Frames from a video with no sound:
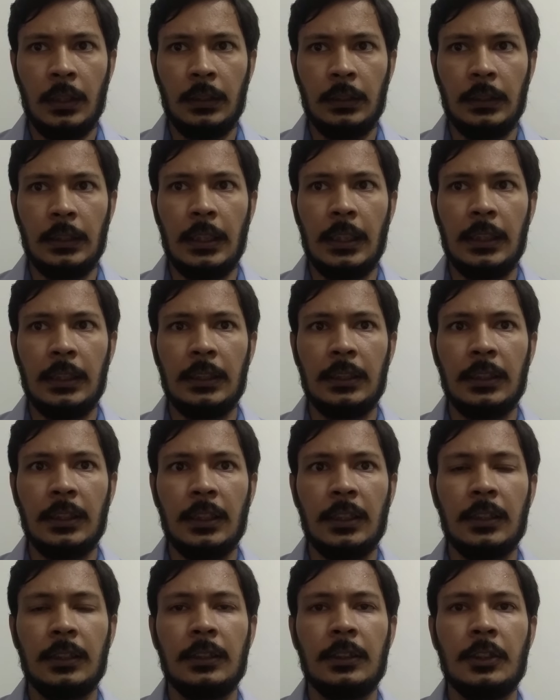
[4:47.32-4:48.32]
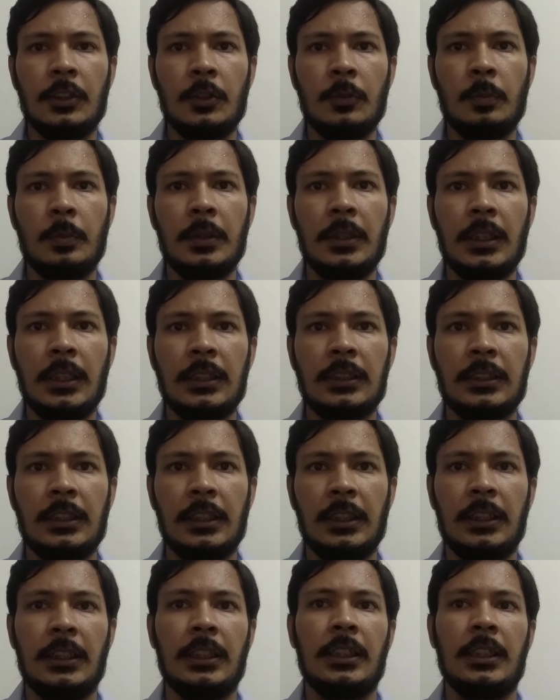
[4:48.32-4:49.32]
then new PST
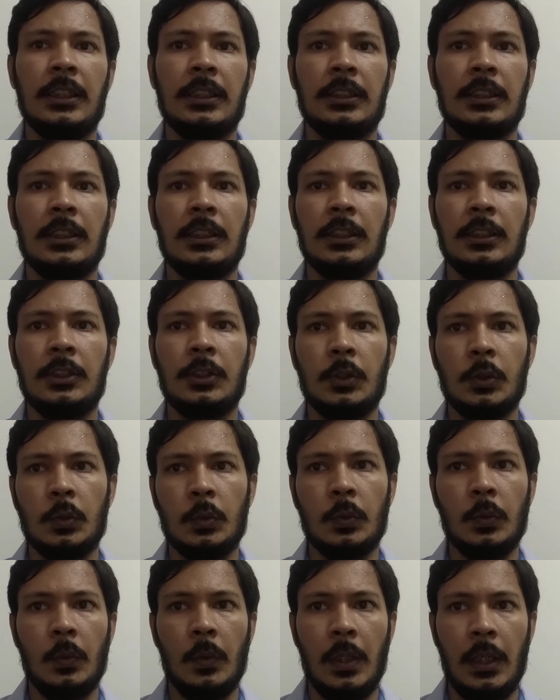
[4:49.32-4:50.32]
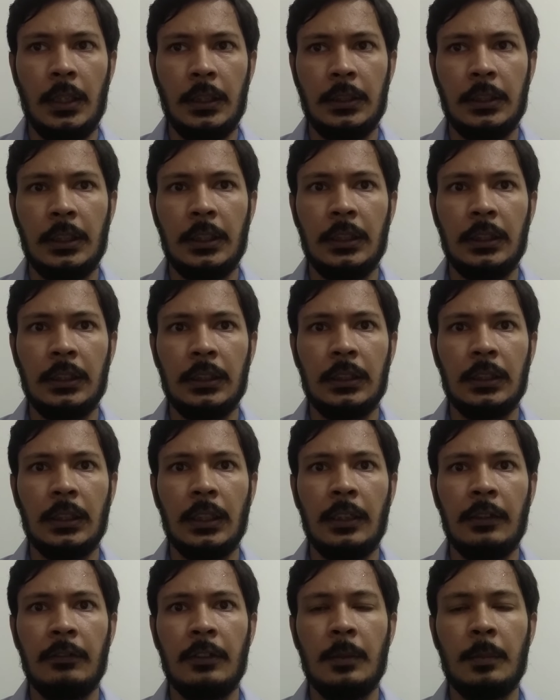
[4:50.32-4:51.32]
creation issue. I think
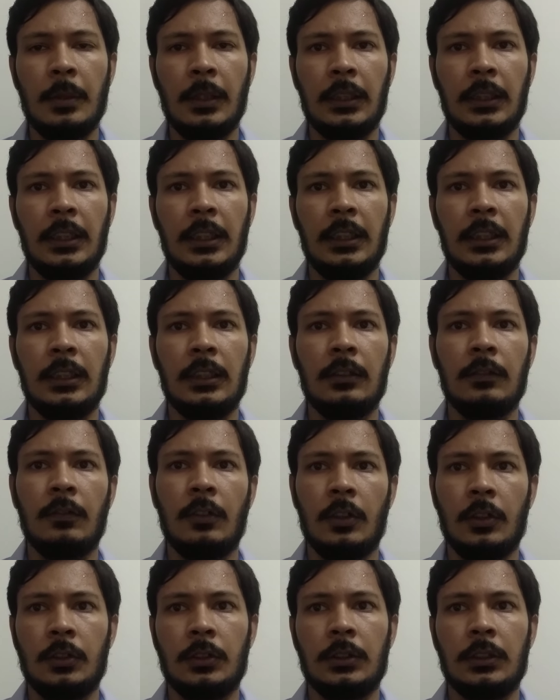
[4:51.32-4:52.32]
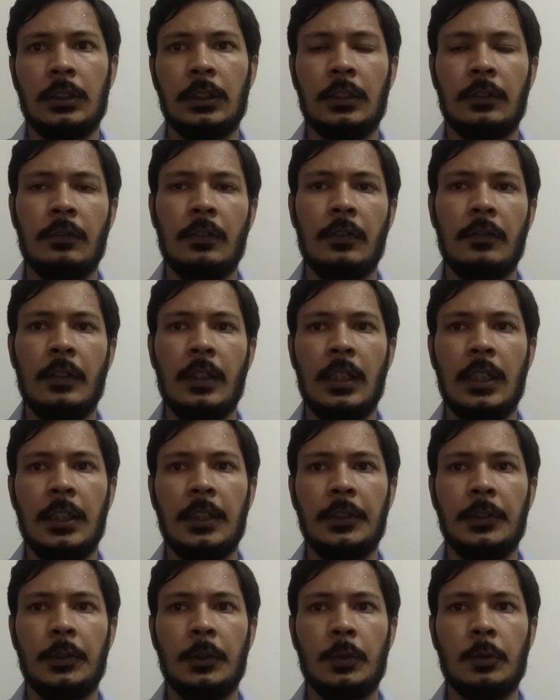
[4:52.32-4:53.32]
every practical was
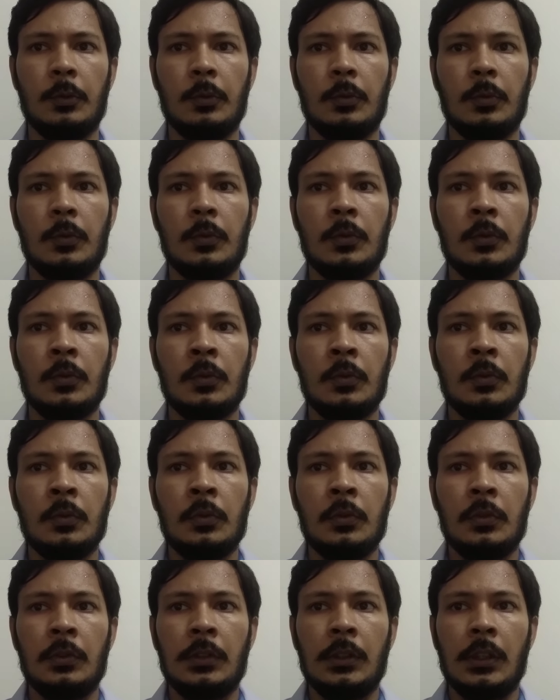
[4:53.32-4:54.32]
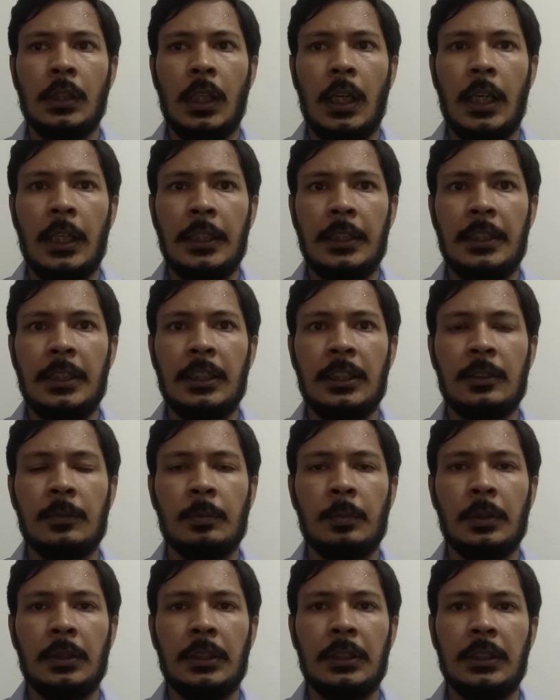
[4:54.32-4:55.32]
equivalent to IT
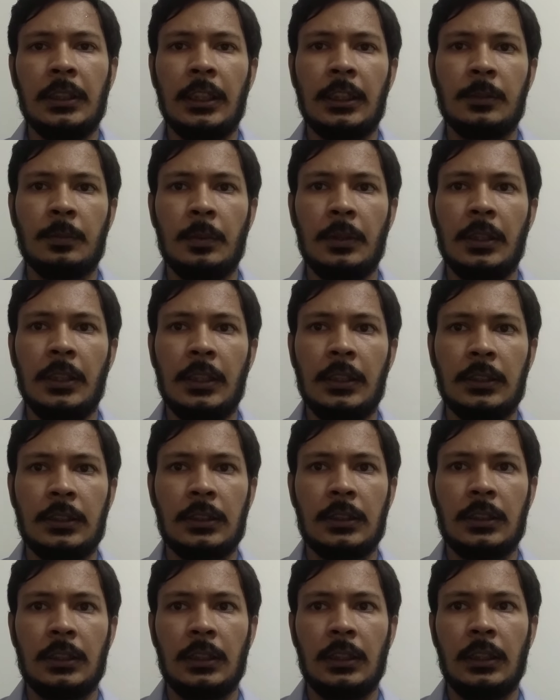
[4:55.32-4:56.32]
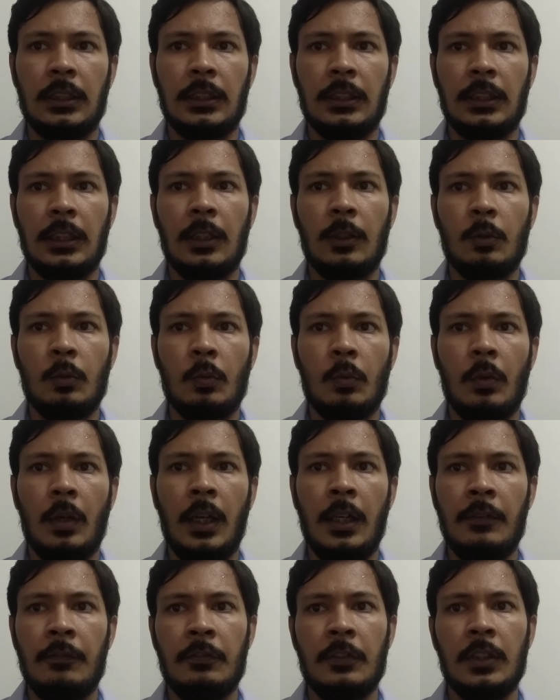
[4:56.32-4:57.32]
company experience. Now
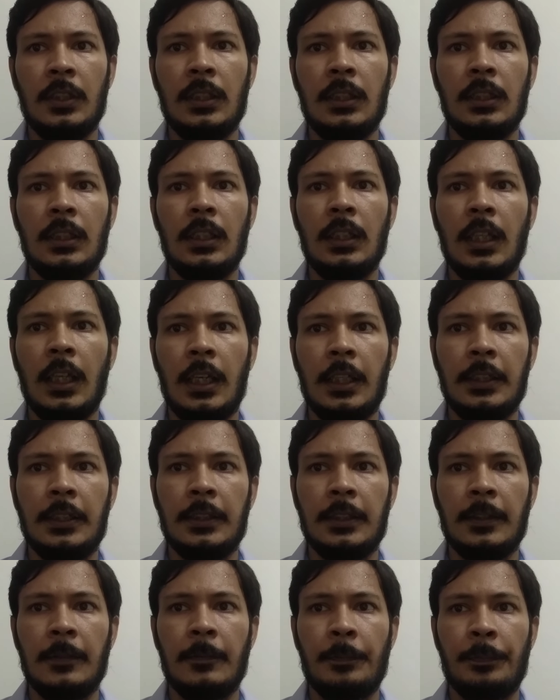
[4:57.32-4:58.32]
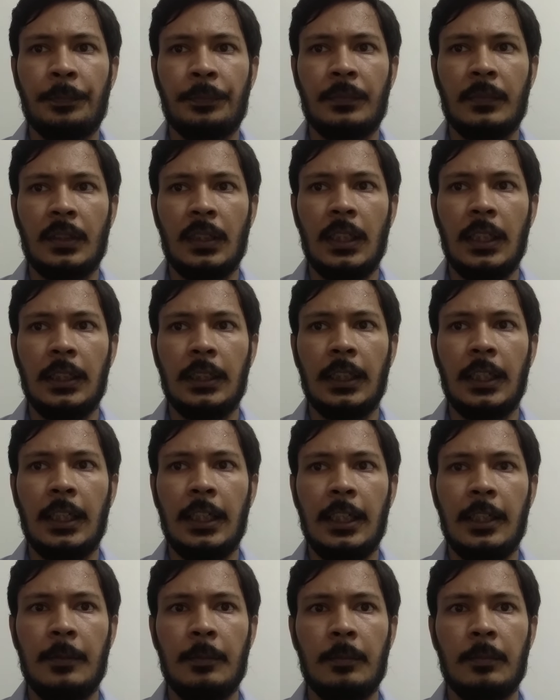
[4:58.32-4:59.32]
I feel like that I
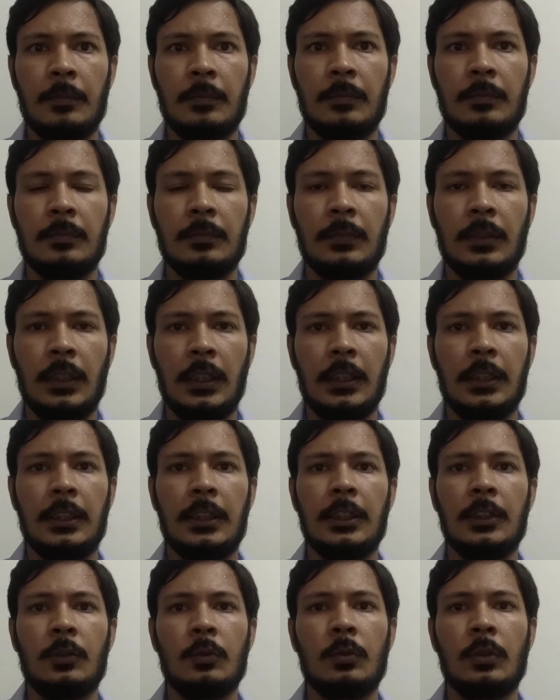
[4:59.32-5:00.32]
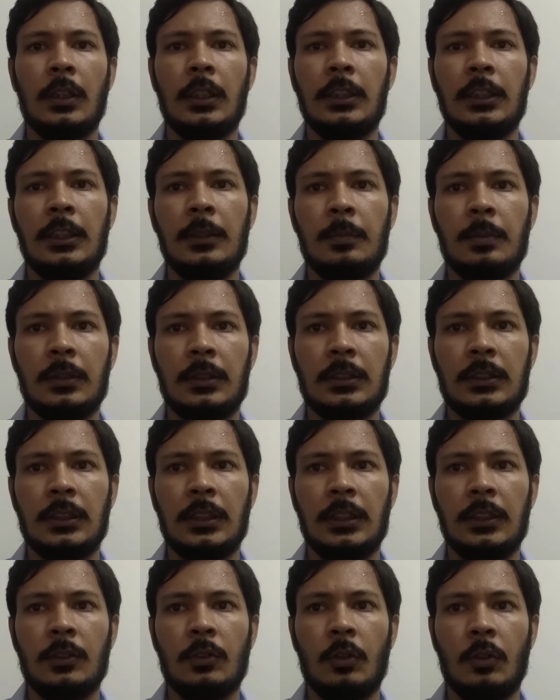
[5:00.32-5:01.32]
am 50 to 90
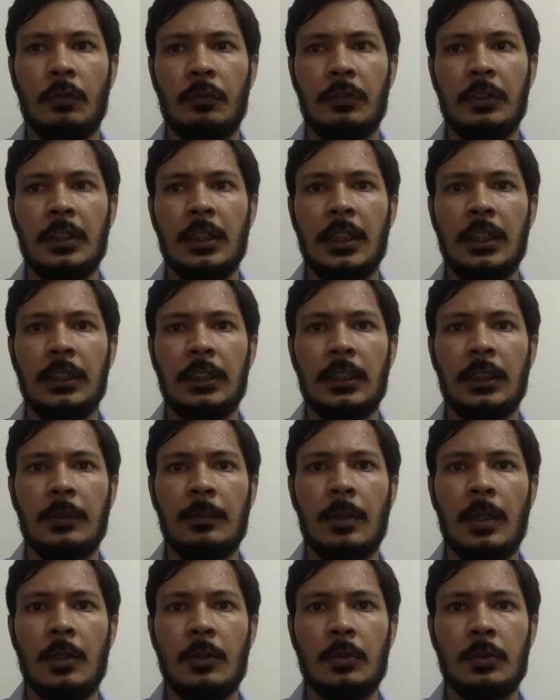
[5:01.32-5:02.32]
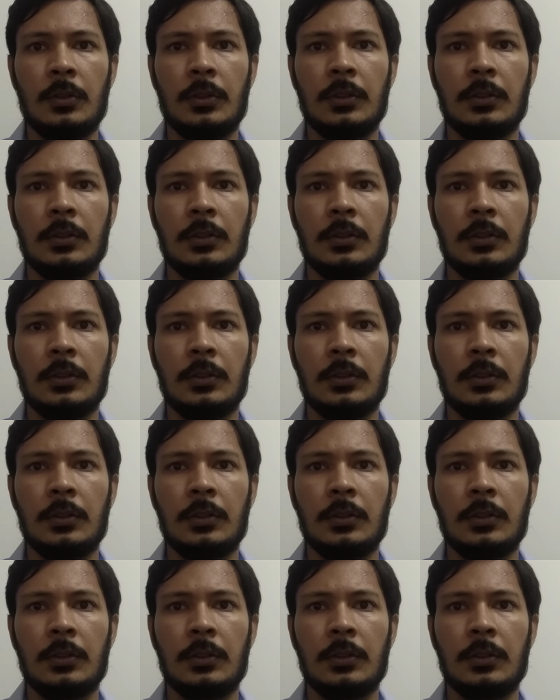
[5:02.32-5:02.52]
percent confident about